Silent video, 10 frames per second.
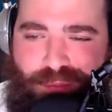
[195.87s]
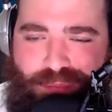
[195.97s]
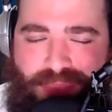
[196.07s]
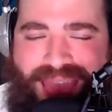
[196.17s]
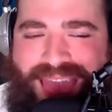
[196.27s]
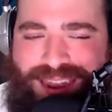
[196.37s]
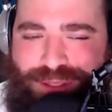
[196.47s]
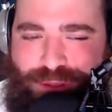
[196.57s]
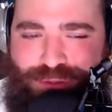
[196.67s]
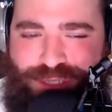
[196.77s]
bad
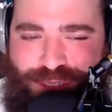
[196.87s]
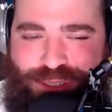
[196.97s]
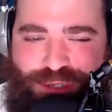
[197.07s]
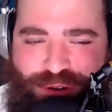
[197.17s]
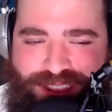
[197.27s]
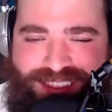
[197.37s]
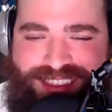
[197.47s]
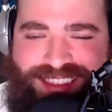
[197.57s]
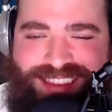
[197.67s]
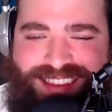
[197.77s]
losing streak
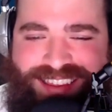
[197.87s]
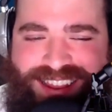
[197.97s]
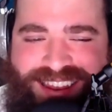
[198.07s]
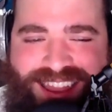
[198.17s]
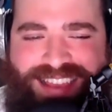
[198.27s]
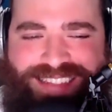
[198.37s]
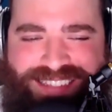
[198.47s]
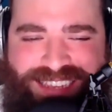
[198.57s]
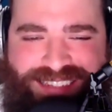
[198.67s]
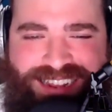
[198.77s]
next
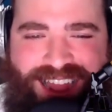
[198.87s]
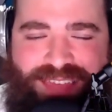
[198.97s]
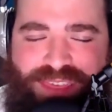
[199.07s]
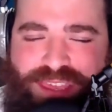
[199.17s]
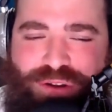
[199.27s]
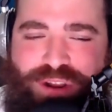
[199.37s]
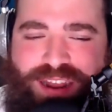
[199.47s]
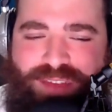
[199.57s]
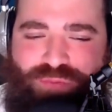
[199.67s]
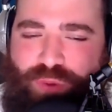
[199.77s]
season. I think we're
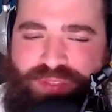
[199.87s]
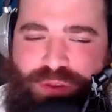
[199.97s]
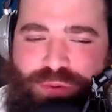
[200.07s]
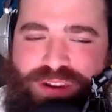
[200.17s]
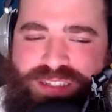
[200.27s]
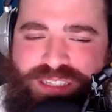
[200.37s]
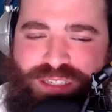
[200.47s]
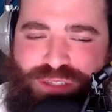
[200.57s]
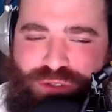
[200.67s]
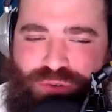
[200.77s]
gonna see
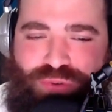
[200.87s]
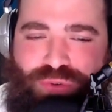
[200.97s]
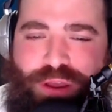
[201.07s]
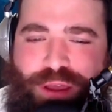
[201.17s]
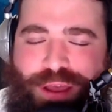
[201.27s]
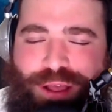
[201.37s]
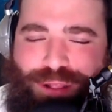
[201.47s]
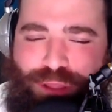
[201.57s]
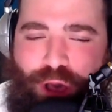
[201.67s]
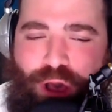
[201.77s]
two
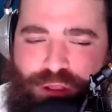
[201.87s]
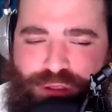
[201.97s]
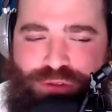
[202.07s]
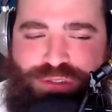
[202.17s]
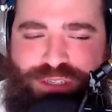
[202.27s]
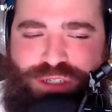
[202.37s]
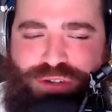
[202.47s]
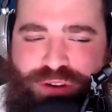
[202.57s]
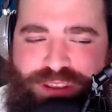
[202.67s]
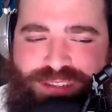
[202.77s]
long losing
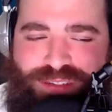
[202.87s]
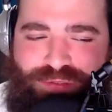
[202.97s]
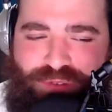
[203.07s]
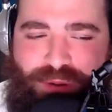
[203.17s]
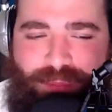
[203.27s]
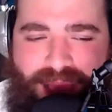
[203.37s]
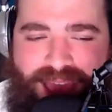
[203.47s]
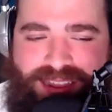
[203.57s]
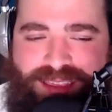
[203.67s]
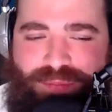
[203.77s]
streaks from
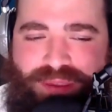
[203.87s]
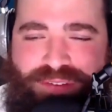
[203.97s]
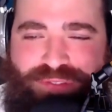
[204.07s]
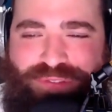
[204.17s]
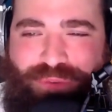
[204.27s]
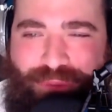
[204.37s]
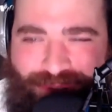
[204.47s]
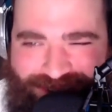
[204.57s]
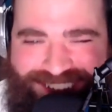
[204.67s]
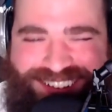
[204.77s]
Monty
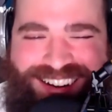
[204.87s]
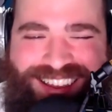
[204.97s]
before